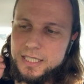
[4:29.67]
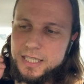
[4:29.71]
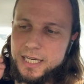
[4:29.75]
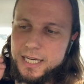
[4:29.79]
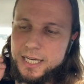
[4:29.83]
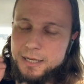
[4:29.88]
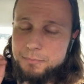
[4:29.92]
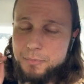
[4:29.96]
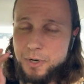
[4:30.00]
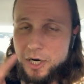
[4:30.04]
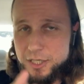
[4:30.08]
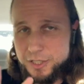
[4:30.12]

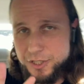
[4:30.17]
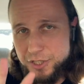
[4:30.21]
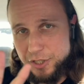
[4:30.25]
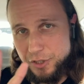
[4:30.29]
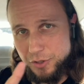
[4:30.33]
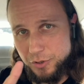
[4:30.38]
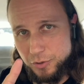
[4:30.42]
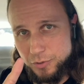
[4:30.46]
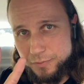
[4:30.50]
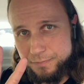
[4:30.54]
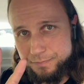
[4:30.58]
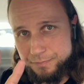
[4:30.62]
And part
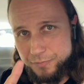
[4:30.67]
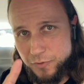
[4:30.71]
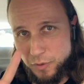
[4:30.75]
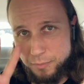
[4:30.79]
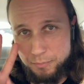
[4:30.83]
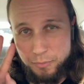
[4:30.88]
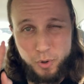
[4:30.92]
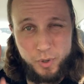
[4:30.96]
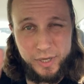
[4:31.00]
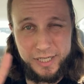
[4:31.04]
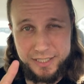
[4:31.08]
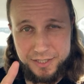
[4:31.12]
2,
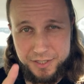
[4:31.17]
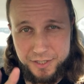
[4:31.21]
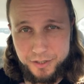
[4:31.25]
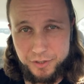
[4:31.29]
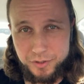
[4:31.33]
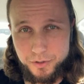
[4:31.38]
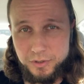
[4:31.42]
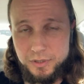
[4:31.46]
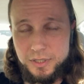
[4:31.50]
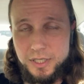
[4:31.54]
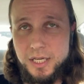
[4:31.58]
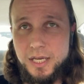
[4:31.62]
or point
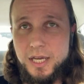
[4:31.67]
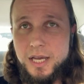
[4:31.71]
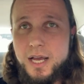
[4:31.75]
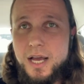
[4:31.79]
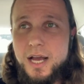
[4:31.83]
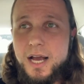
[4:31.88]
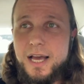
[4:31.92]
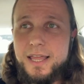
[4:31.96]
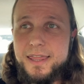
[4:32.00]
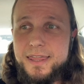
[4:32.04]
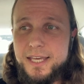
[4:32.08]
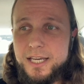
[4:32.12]
2,
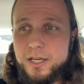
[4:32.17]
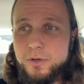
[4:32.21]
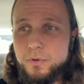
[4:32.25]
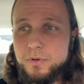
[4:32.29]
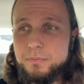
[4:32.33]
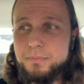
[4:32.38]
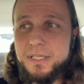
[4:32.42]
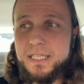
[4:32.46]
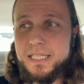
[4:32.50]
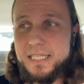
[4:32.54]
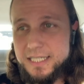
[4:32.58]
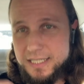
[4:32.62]
I think
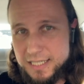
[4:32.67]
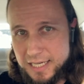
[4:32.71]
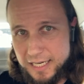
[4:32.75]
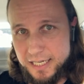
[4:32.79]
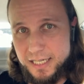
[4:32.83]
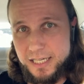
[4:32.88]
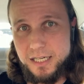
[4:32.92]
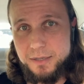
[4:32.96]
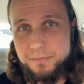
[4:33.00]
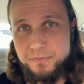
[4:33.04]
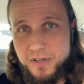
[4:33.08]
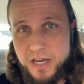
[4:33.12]
would be his
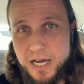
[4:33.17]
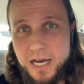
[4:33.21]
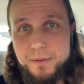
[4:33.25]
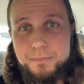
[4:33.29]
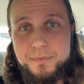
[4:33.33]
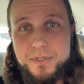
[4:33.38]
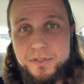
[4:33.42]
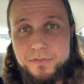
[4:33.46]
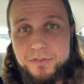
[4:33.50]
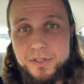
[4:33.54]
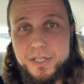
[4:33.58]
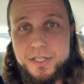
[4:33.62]
idea of the
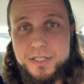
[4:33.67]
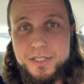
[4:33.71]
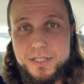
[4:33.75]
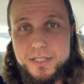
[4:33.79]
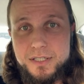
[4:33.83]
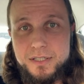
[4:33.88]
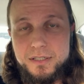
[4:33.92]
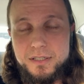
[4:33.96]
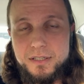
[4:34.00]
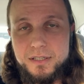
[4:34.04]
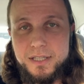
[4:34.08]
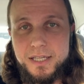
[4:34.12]

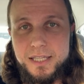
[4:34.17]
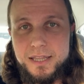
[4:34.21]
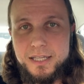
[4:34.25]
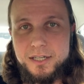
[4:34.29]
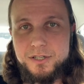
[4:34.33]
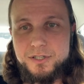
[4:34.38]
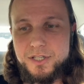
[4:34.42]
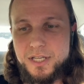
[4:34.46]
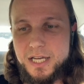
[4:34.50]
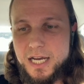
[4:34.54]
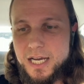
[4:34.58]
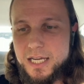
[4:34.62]
observerse, that
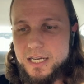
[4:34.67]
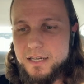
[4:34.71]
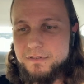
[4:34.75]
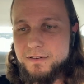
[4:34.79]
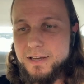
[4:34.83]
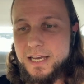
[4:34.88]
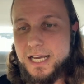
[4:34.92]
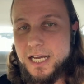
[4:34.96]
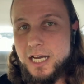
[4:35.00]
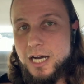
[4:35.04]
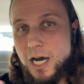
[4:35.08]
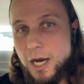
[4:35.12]
there's kind
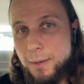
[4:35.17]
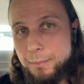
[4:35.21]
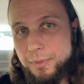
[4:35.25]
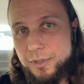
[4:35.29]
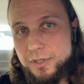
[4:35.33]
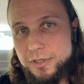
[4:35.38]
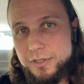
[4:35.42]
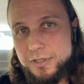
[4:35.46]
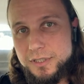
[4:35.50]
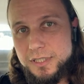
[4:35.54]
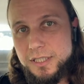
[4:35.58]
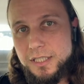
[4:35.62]
of a
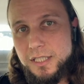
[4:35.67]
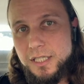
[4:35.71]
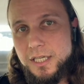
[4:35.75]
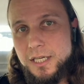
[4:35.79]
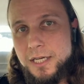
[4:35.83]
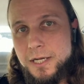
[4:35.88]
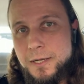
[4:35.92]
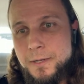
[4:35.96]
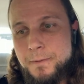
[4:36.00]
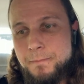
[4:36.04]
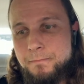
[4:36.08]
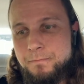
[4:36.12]
coupled
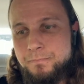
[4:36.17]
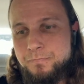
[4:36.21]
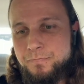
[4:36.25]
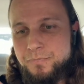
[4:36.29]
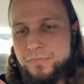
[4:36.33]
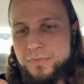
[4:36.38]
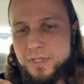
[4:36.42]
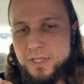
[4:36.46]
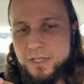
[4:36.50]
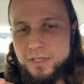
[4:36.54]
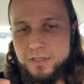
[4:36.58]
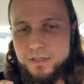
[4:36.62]

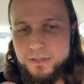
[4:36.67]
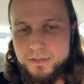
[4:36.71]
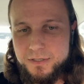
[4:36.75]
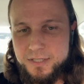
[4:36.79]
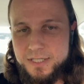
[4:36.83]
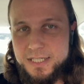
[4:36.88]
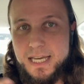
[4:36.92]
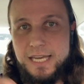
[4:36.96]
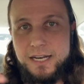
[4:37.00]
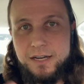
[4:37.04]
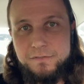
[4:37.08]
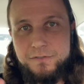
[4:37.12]

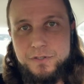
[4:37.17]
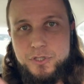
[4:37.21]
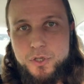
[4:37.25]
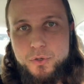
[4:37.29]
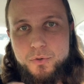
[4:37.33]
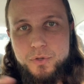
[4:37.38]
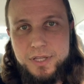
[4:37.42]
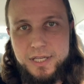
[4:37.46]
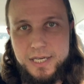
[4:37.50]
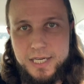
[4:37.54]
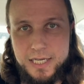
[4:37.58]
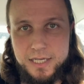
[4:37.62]
set of
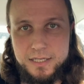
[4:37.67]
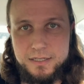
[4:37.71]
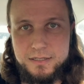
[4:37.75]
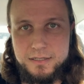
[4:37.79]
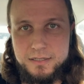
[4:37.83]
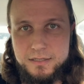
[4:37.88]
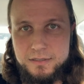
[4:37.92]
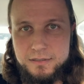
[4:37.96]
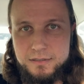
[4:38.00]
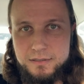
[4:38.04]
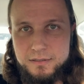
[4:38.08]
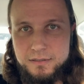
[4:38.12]
2
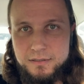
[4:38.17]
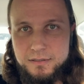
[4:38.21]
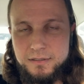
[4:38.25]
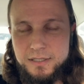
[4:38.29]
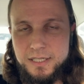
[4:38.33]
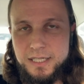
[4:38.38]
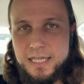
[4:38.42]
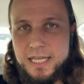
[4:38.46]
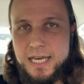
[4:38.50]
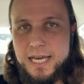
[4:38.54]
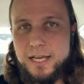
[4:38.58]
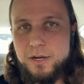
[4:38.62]
things,
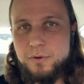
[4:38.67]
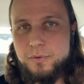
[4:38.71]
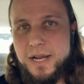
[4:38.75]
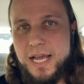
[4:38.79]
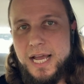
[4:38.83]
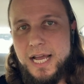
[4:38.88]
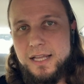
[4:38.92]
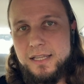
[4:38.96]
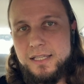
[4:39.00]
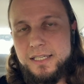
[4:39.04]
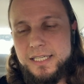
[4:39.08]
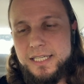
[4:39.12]
that like
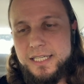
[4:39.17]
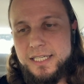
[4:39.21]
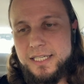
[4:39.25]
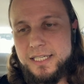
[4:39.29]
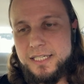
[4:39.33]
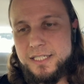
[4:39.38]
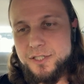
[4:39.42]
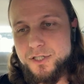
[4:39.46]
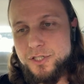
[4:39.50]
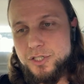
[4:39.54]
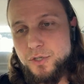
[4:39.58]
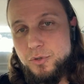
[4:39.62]
reality
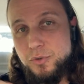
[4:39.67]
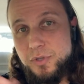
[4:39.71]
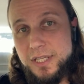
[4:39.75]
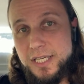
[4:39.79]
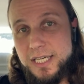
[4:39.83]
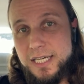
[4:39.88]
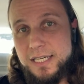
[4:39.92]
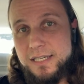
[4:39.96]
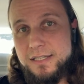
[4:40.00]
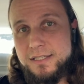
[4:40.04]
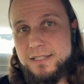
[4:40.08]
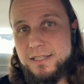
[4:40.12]
is 2
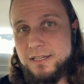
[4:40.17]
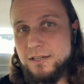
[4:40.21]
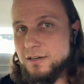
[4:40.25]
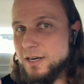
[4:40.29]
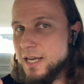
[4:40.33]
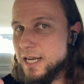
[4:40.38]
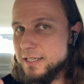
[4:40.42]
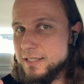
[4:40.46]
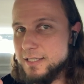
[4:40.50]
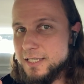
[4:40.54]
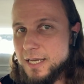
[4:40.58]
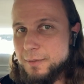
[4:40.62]
things that are
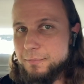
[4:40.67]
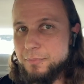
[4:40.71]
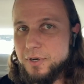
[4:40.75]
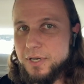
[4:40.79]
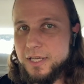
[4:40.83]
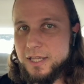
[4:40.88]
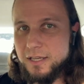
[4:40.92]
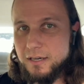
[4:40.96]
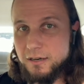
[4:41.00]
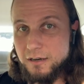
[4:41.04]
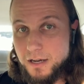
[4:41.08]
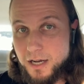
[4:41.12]
not
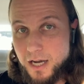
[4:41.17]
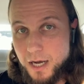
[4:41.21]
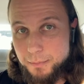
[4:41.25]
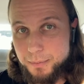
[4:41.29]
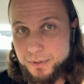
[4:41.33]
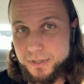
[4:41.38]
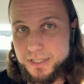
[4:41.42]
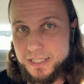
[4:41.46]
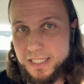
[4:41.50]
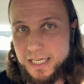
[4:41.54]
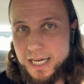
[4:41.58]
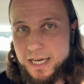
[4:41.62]
separate, they're
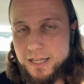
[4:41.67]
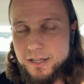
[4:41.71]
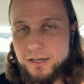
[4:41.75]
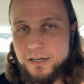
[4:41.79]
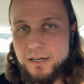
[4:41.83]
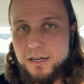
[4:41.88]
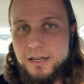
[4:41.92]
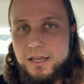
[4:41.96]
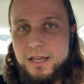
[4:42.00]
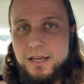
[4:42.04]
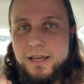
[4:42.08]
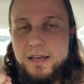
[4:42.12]
coupled
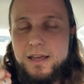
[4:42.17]
together.